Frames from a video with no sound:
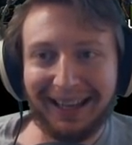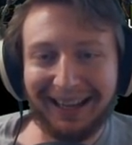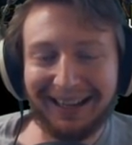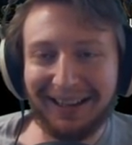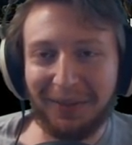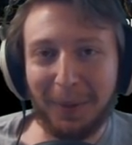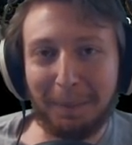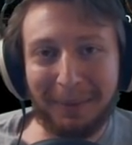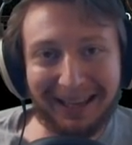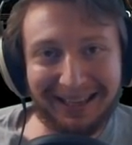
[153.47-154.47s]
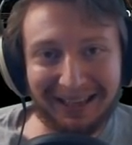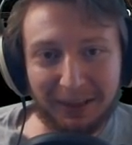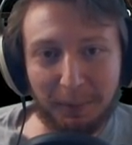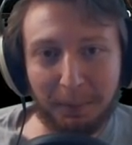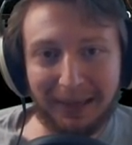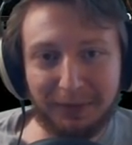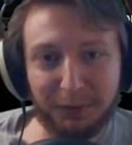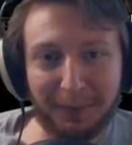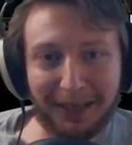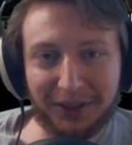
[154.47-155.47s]
And the big
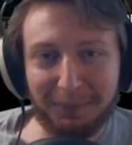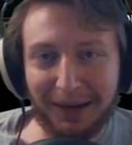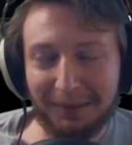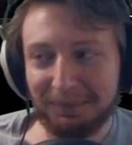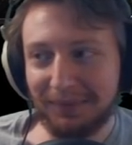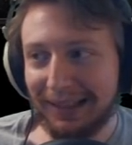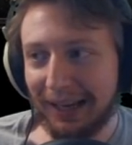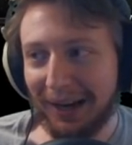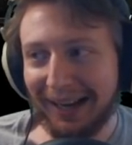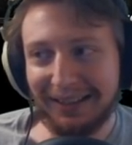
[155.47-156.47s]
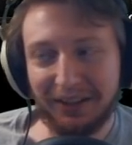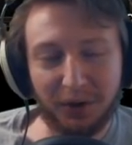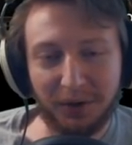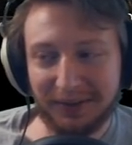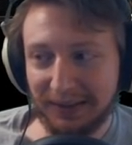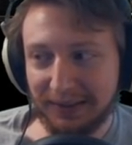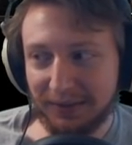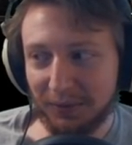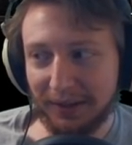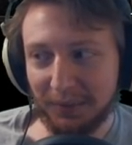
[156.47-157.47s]
information bomb. Now, I didn't notice
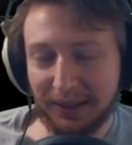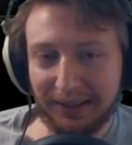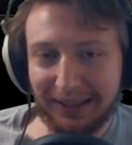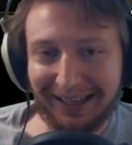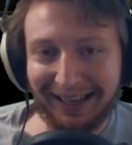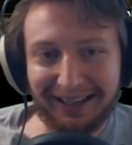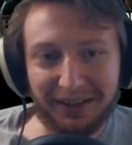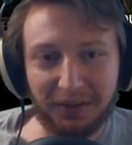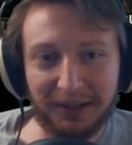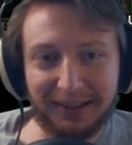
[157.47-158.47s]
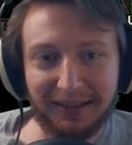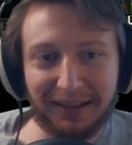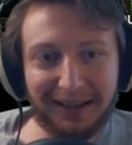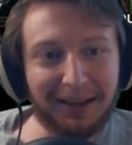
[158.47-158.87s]
this right away. I had no idea.